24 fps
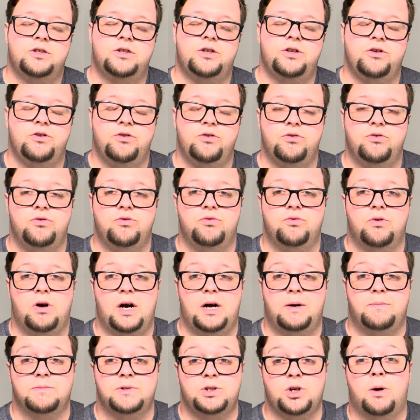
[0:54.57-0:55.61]
to
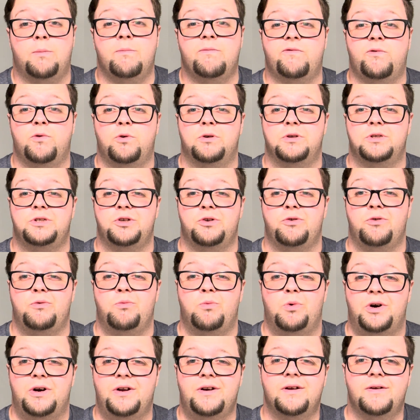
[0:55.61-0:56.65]
Tom Ford's Oud
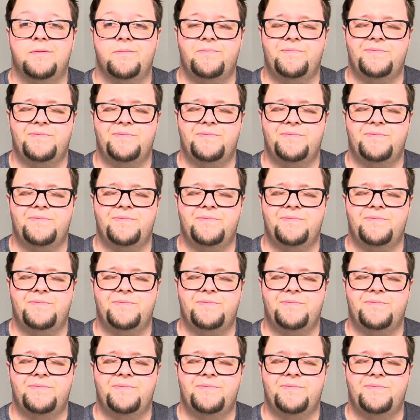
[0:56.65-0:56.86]
Wood.